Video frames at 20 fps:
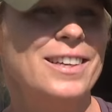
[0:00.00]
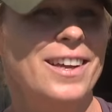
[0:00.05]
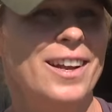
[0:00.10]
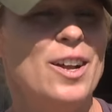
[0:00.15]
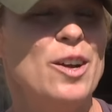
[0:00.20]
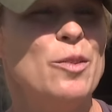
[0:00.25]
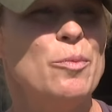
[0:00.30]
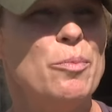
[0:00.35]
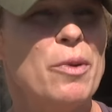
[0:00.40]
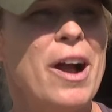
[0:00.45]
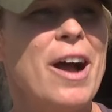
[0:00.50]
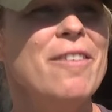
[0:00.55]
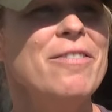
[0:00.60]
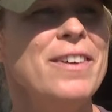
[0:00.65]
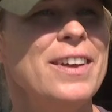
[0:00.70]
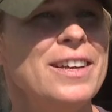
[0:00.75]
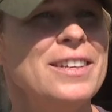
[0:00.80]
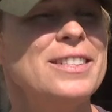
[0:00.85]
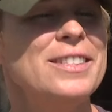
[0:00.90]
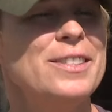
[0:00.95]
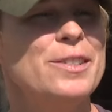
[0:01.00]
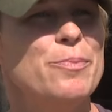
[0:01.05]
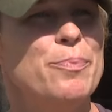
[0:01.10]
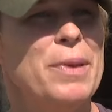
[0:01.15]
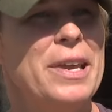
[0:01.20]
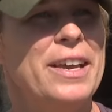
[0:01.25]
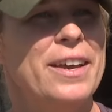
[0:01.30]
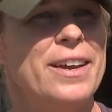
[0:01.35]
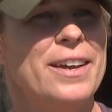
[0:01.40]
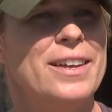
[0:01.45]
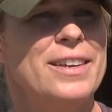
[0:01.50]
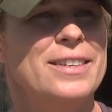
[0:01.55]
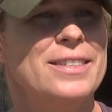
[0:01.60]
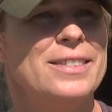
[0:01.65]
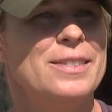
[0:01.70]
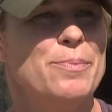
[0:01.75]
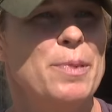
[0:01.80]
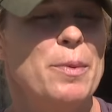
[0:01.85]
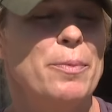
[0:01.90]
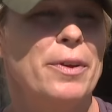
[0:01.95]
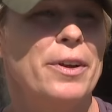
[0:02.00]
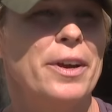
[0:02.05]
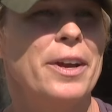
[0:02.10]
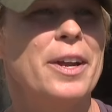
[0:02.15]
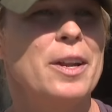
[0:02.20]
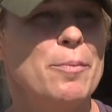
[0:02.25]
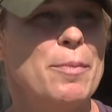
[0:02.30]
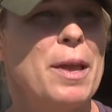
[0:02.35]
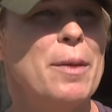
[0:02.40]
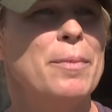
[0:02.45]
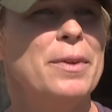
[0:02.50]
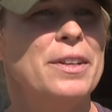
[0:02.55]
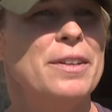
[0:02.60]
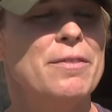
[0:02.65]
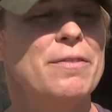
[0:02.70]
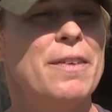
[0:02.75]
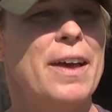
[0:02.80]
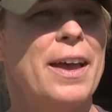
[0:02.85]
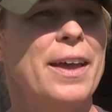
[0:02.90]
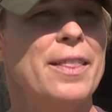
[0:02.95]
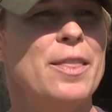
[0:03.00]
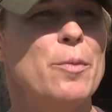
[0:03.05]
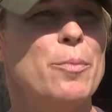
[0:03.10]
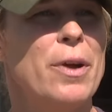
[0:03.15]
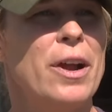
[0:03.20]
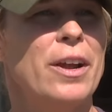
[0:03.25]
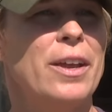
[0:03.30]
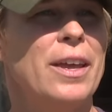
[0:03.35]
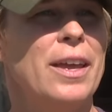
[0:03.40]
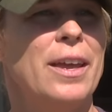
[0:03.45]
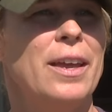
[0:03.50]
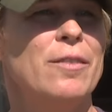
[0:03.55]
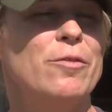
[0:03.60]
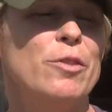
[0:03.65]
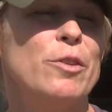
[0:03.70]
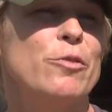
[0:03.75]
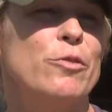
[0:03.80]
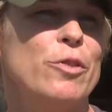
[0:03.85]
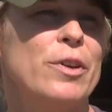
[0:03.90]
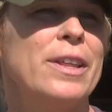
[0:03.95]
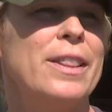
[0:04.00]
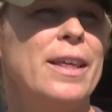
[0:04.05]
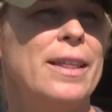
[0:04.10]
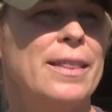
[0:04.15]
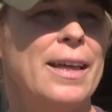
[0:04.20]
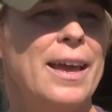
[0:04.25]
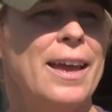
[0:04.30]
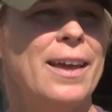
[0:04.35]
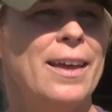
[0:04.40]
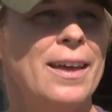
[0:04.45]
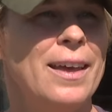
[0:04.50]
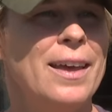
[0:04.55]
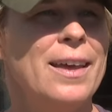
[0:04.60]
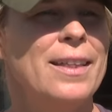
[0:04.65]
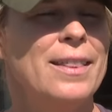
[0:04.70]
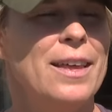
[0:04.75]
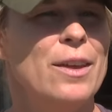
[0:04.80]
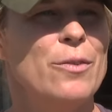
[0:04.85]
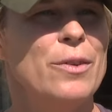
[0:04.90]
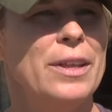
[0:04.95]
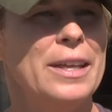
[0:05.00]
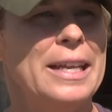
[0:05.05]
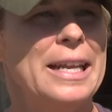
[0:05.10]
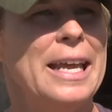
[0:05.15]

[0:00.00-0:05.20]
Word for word: you know, profits because people aren't going to be able to find the parking for free that they, they really